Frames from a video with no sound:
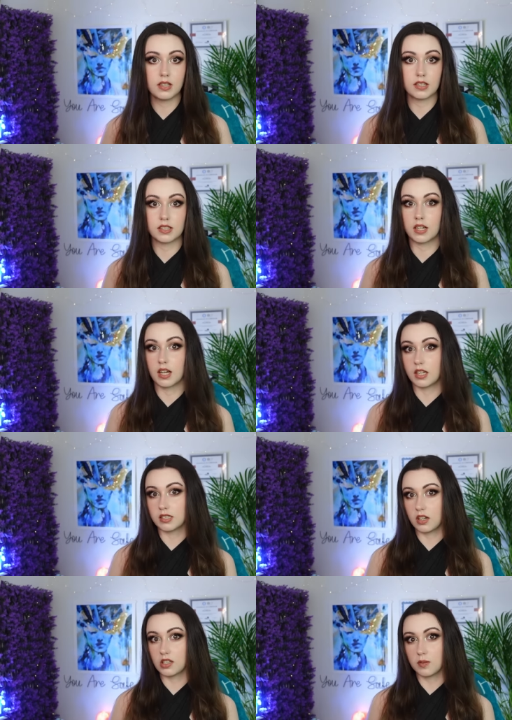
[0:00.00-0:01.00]
Things are gonna
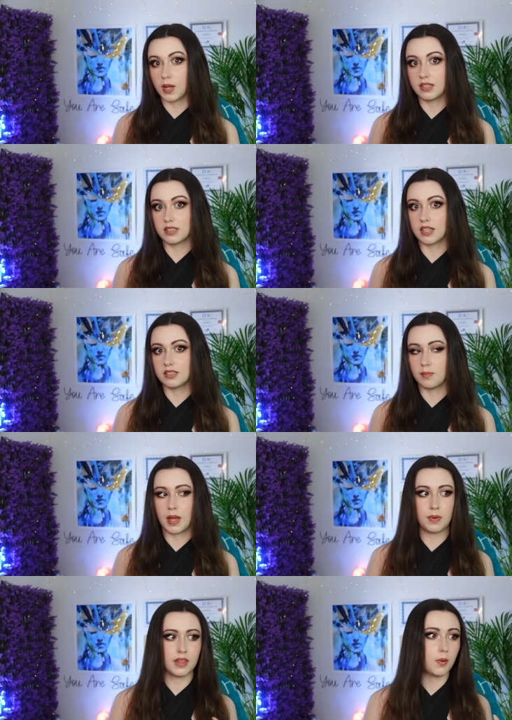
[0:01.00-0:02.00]
start to make sense, and
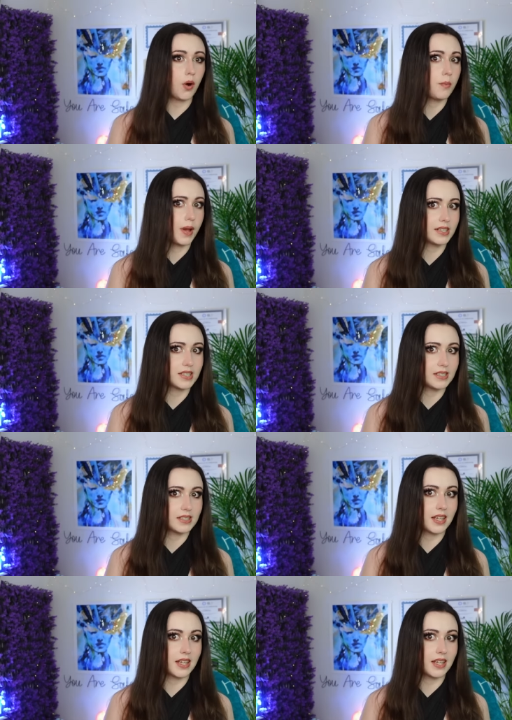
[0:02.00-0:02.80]
maybe they won't make sense,